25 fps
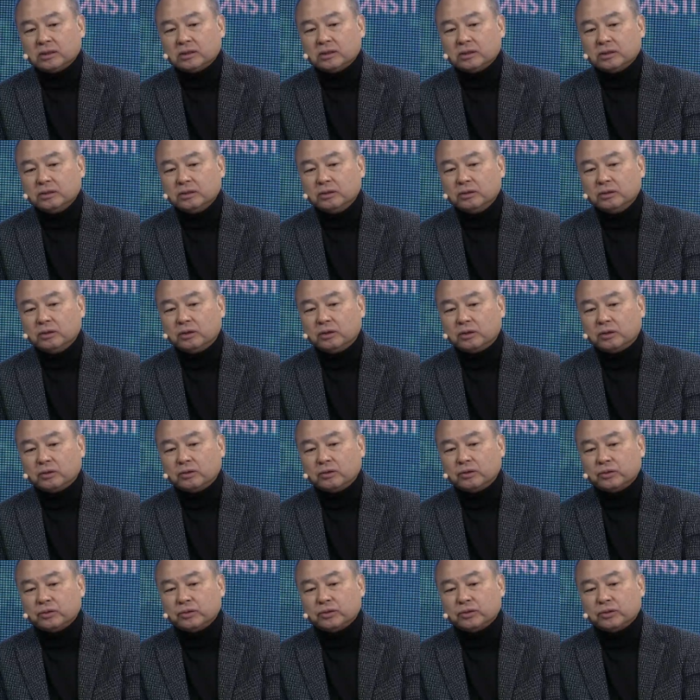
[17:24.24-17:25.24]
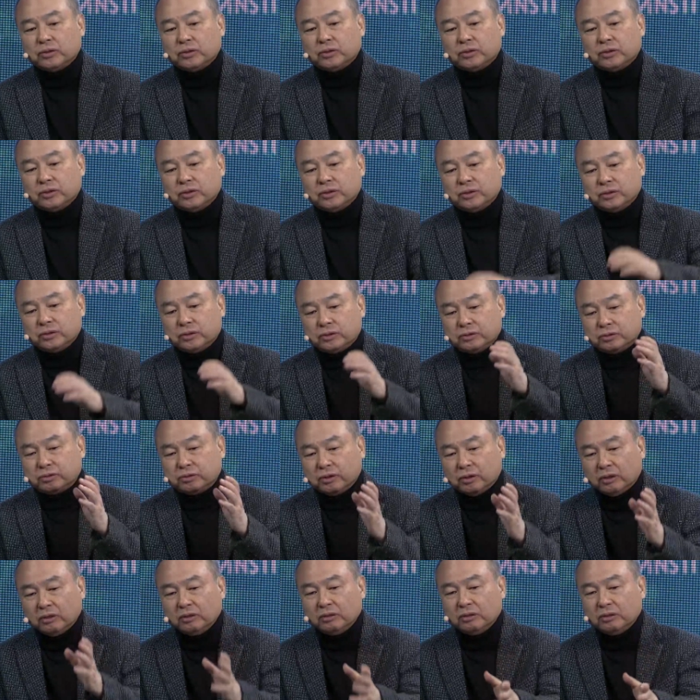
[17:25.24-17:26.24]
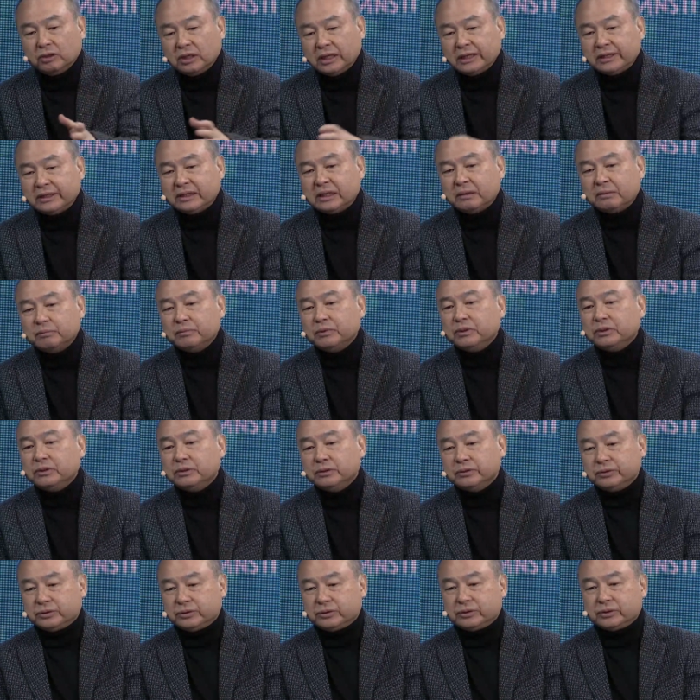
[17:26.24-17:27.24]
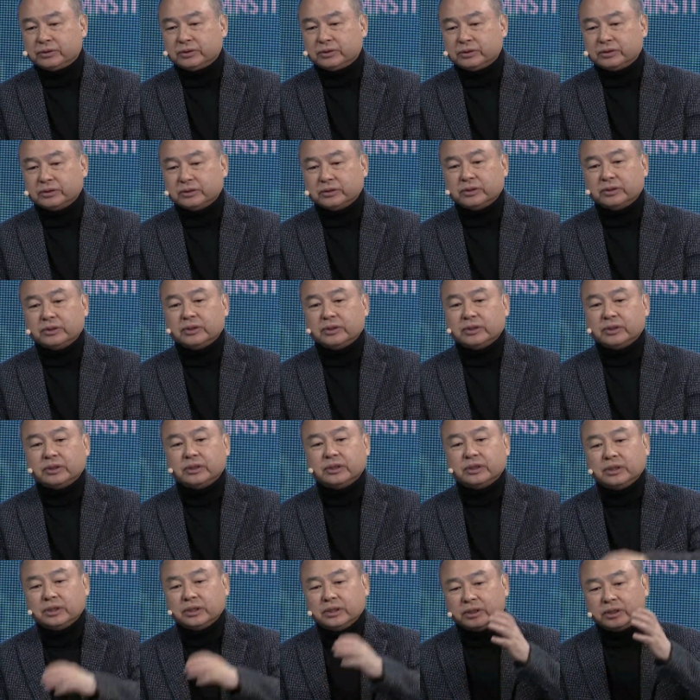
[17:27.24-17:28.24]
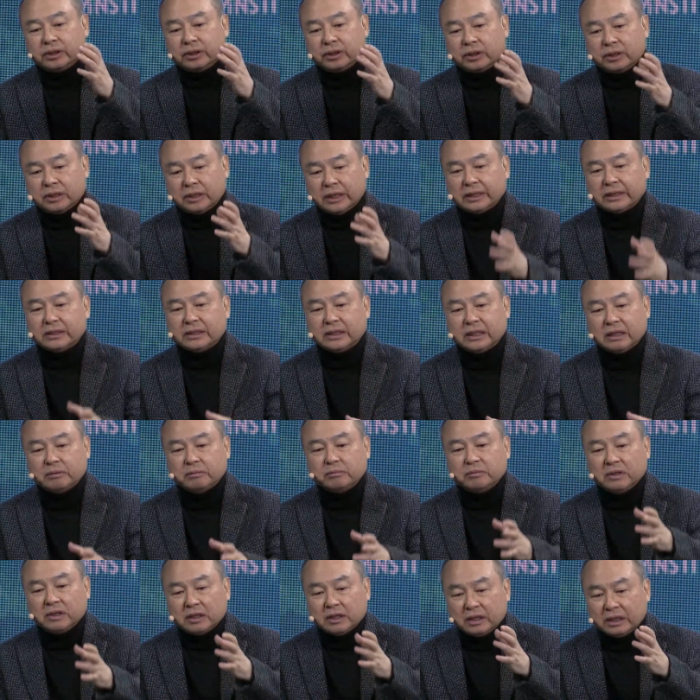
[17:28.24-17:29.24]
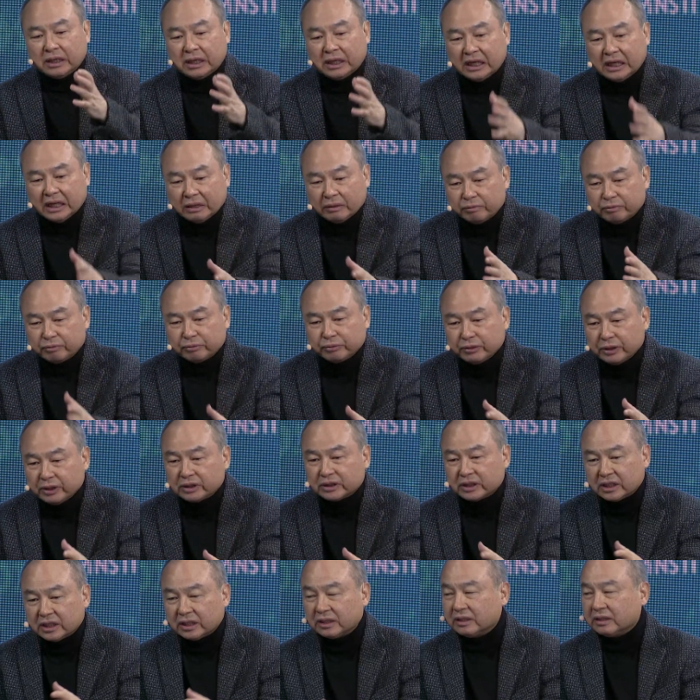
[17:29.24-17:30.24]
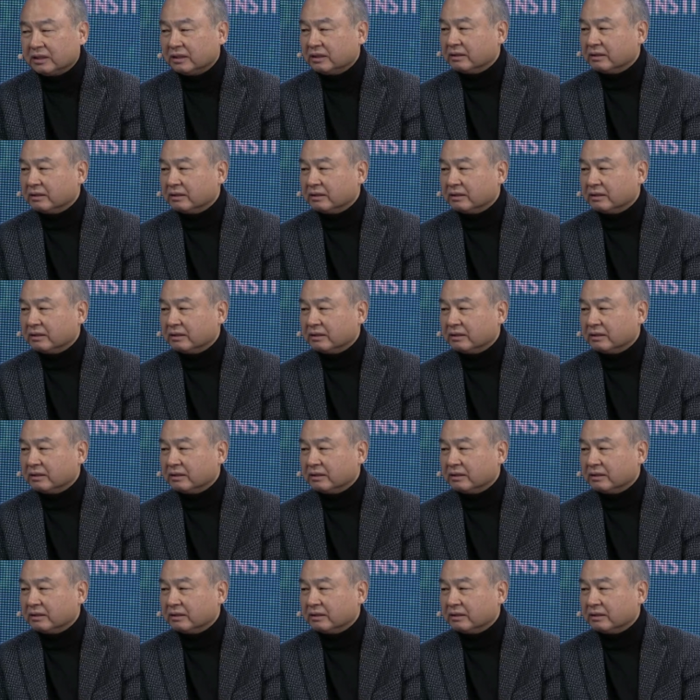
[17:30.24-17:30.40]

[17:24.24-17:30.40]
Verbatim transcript: no, no, don't let them use. Let them live with it.